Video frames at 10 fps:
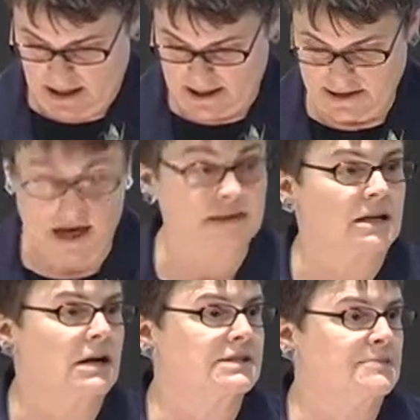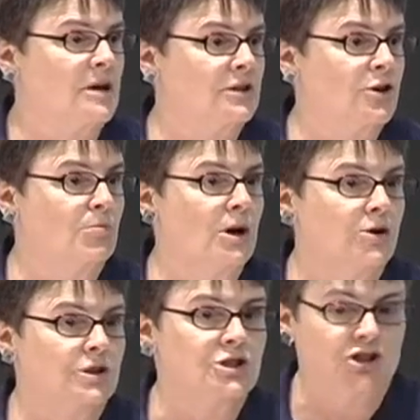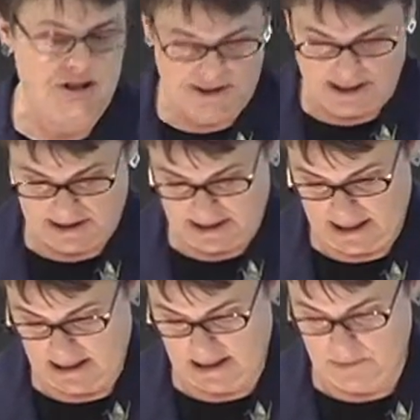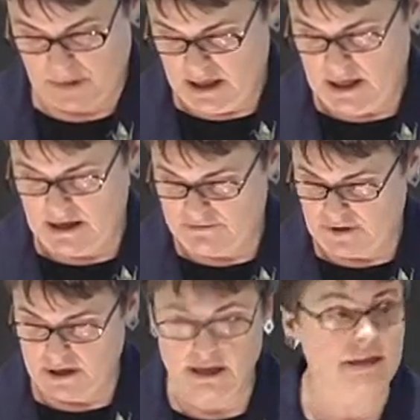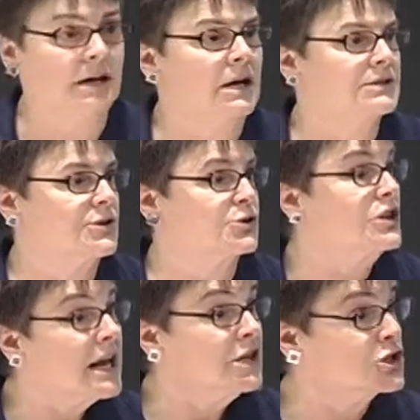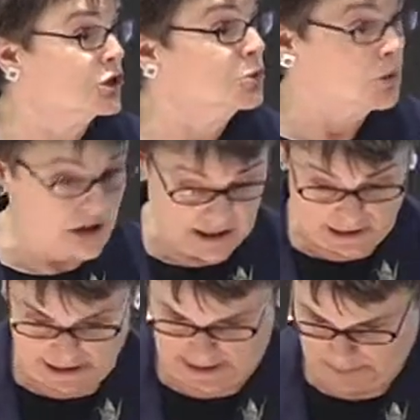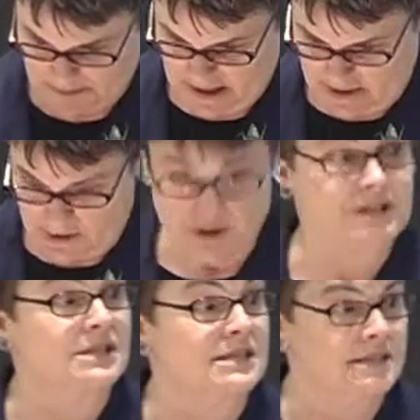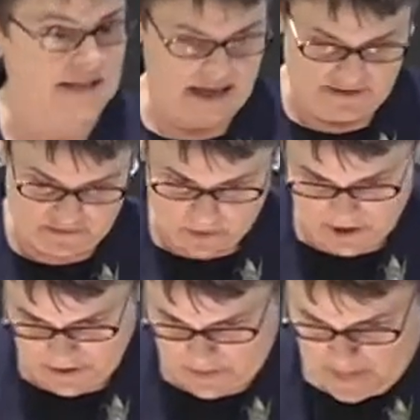uh, not to consummate their marriage. She says that um, if uh, he does, there's an angel who will kill him. There's a disincentive for you.